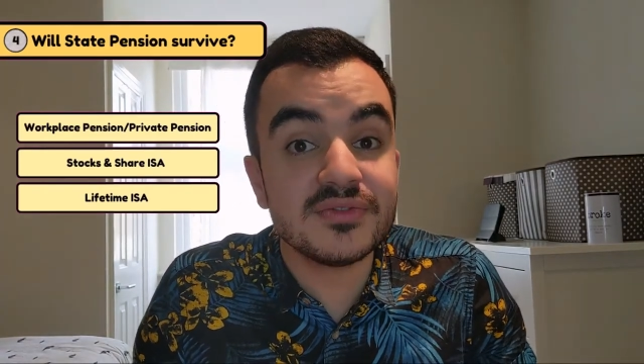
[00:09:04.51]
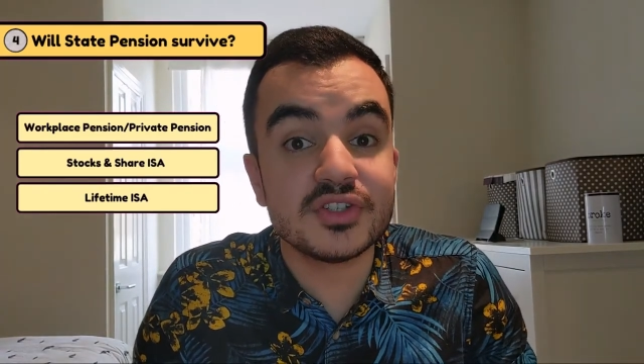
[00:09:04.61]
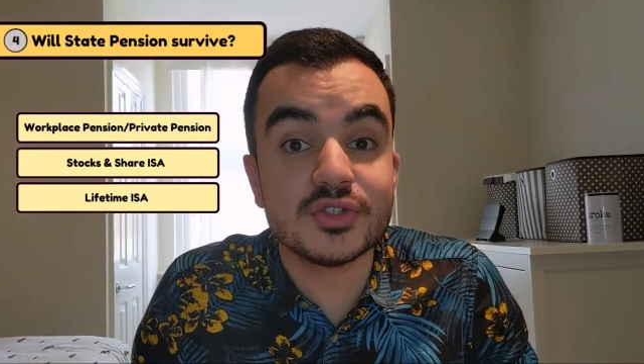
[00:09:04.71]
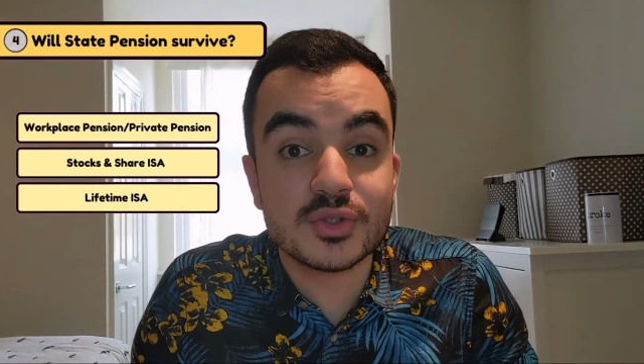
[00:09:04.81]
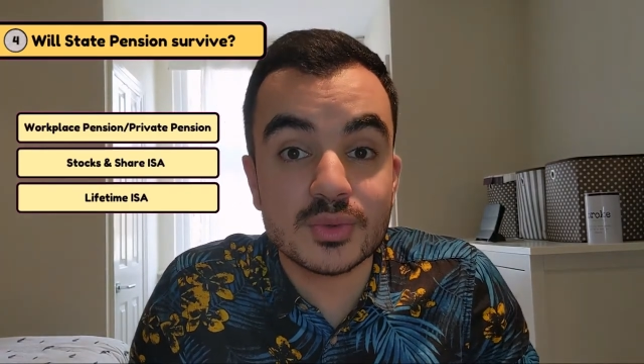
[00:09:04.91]

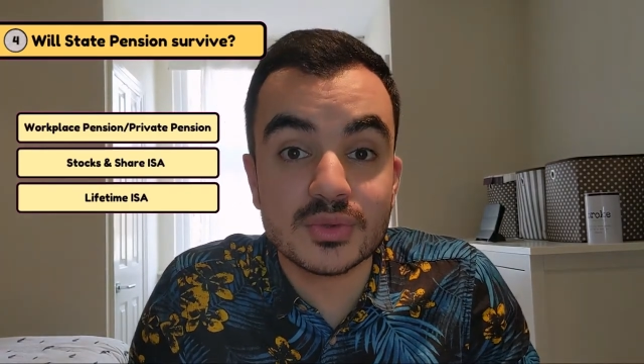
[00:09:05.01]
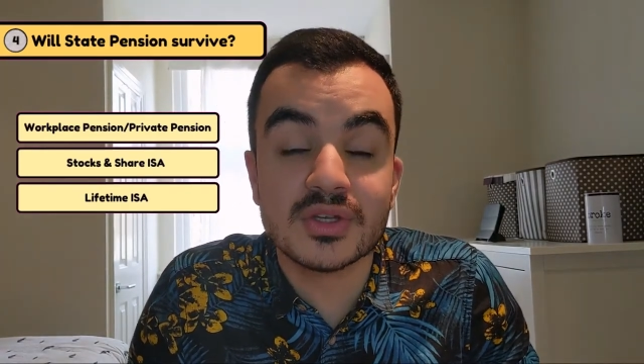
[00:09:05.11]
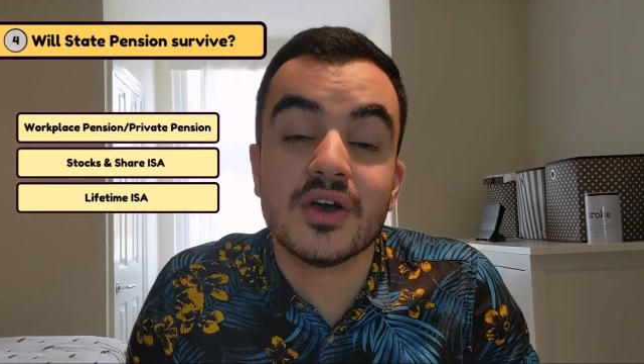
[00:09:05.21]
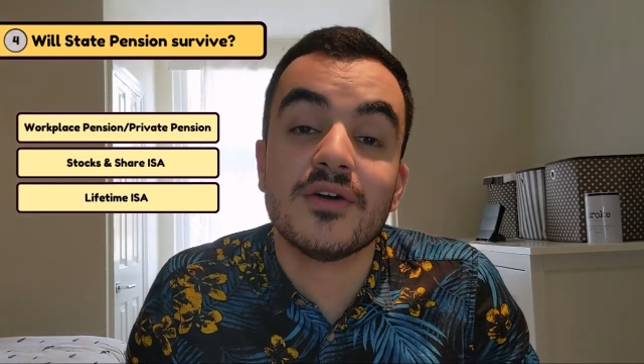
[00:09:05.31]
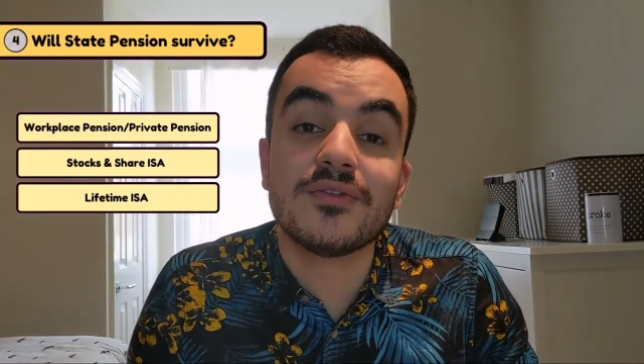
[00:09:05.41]
efficient tools
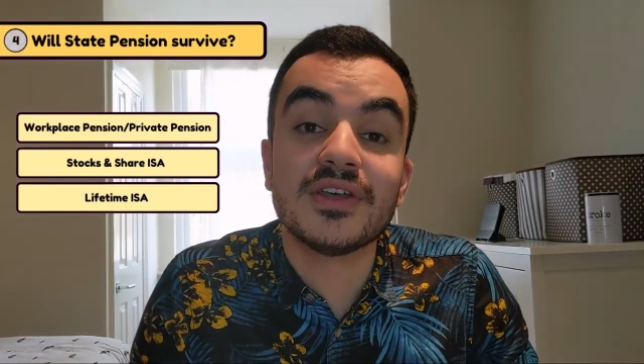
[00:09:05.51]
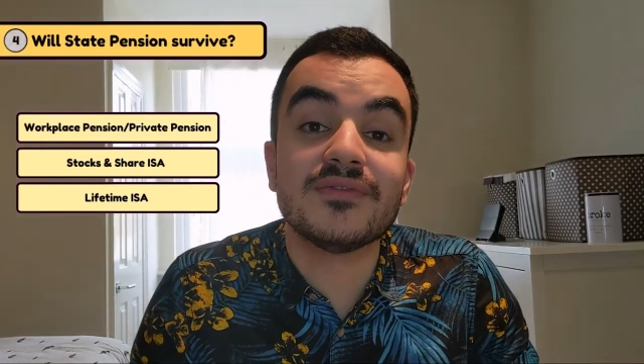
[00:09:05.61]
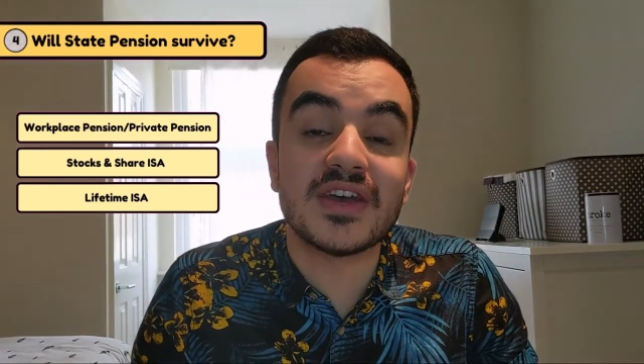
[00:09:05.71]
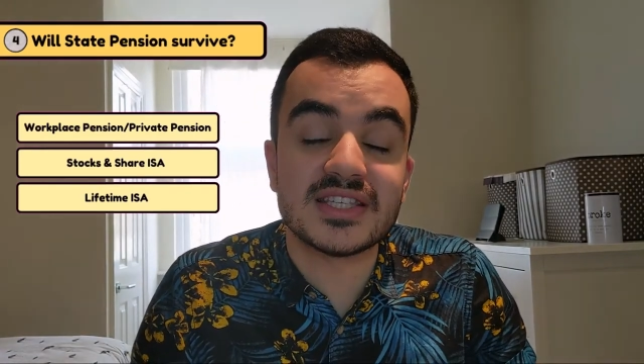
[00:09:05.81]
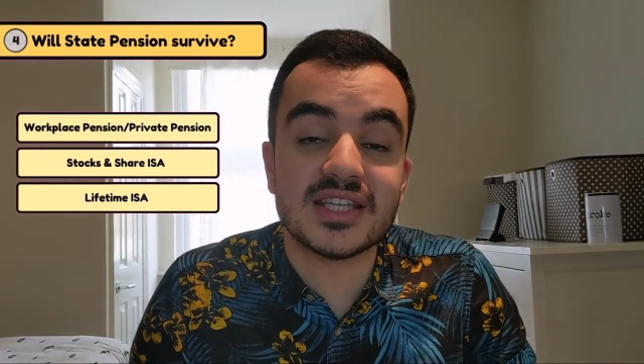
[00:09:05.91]
for
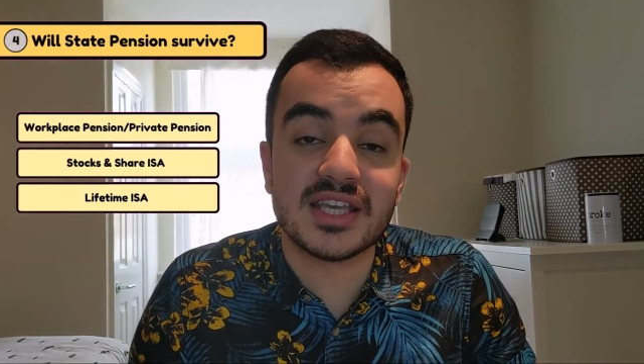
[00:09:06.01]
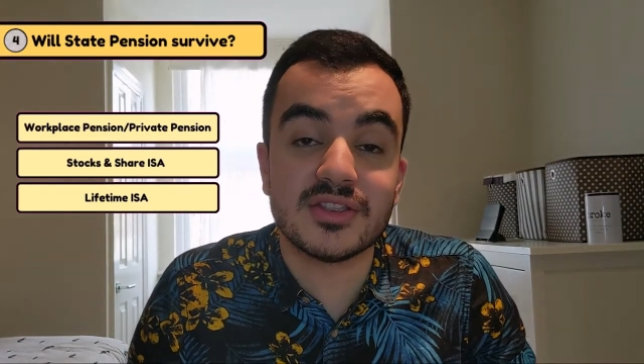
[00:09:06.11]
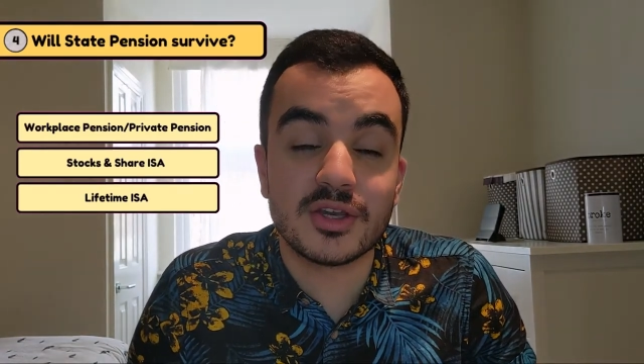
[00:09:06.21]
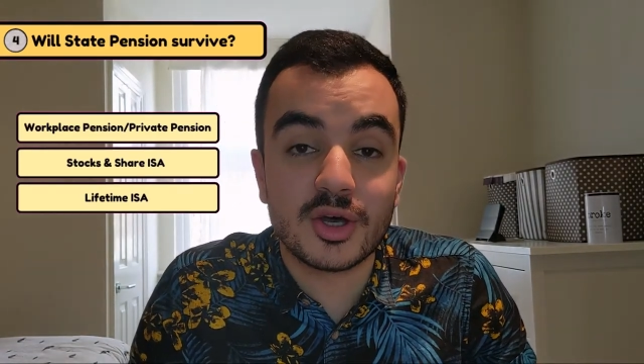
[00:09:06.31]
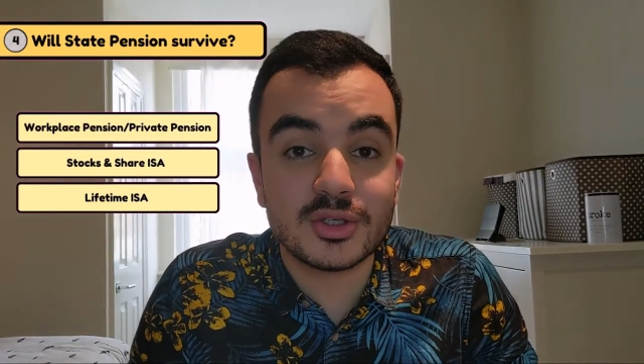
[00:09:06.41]
investing
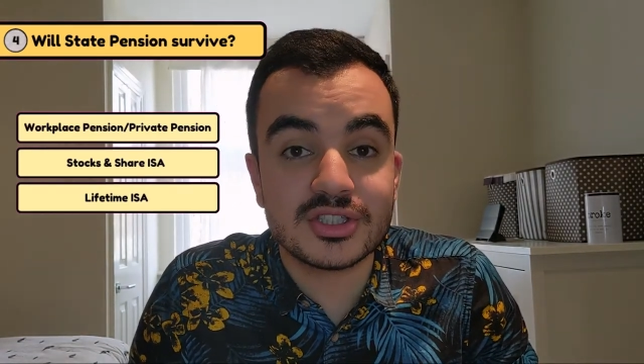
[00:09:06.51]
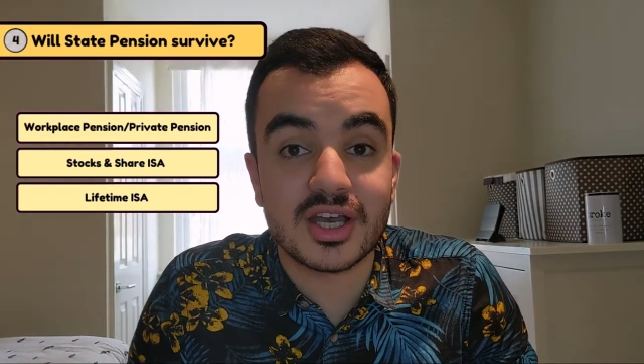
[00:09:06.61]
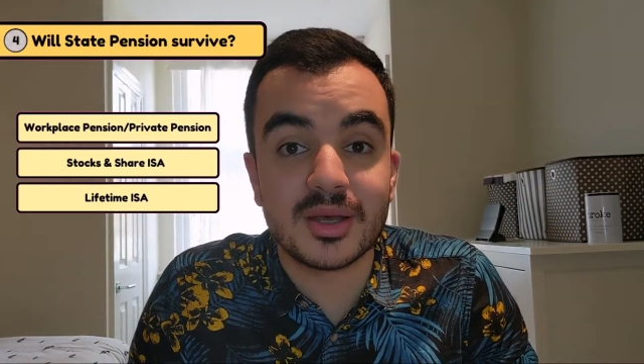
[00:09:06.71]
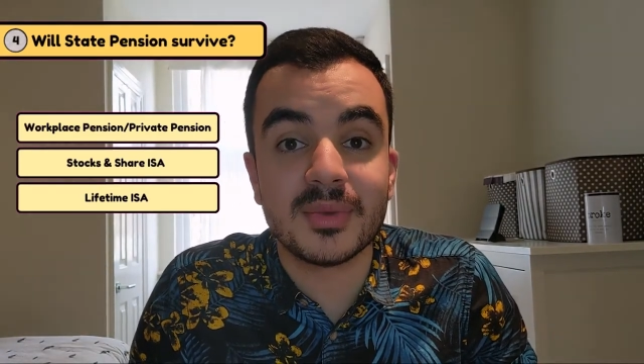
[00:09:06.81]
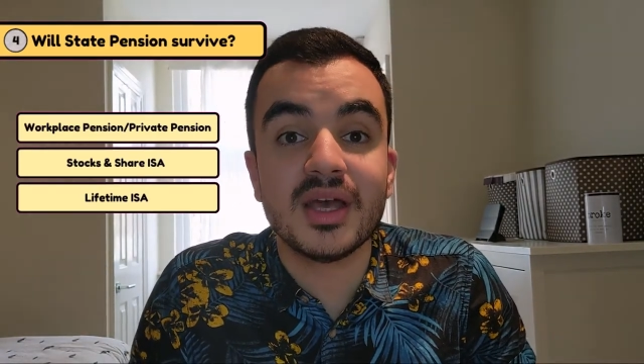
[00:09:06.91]
in the long
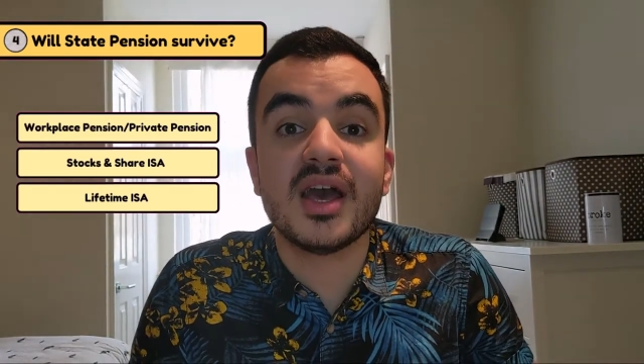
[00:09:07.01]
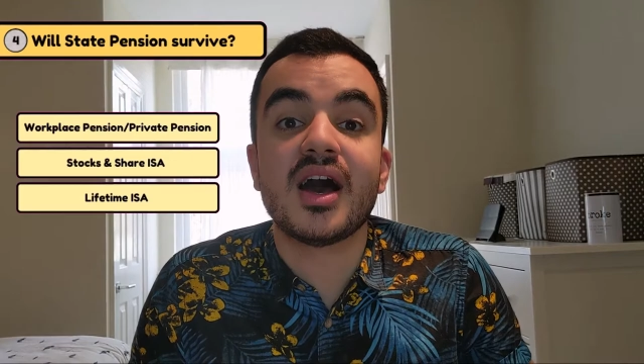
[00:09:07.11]
term.